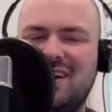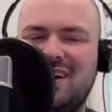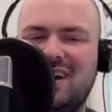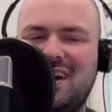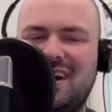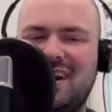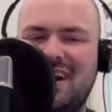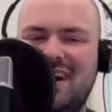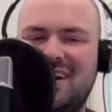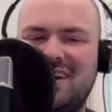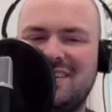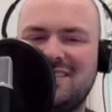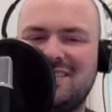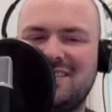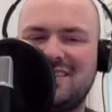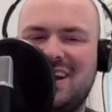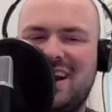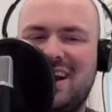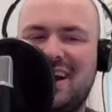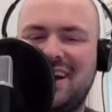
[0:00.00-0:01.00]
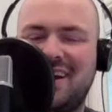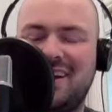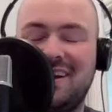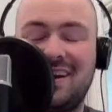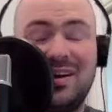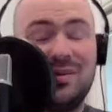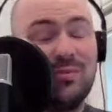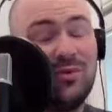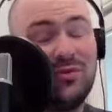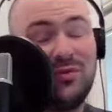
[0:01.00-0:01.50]
And uh,
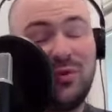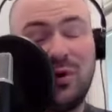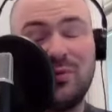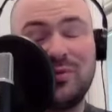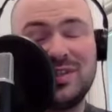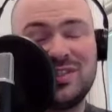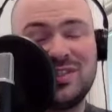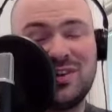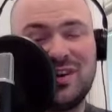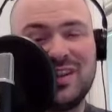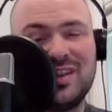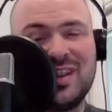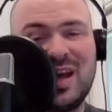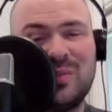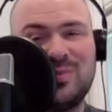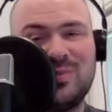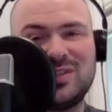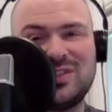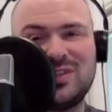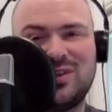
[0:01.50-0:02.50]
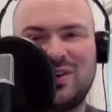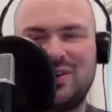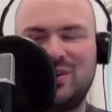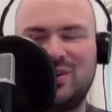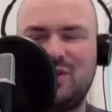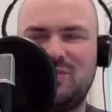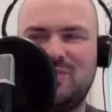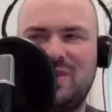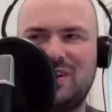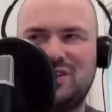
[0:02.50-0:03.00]
before we started the episode,
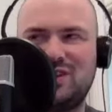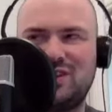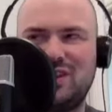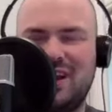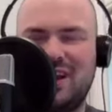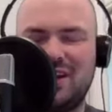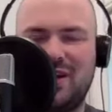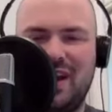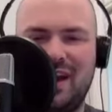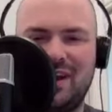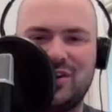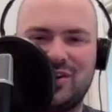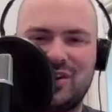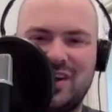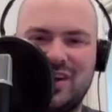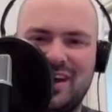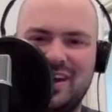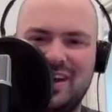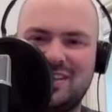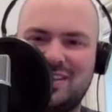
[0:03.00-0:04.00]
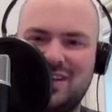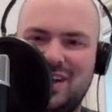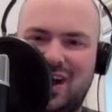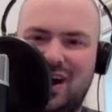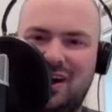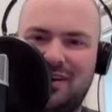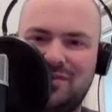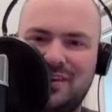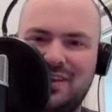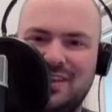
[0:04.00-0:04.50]
you had mentioned that you had your kids
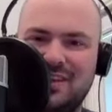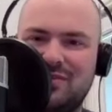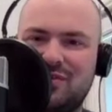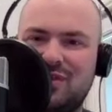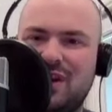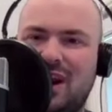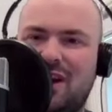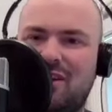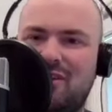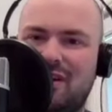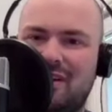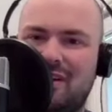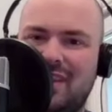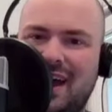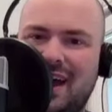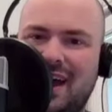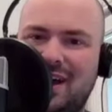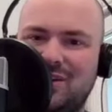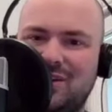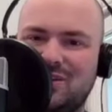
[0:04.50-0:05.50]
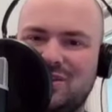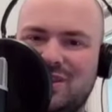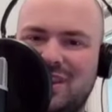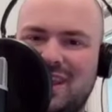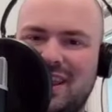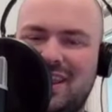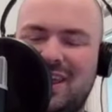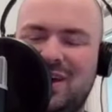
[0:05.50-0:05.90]
off in a different area of the house so that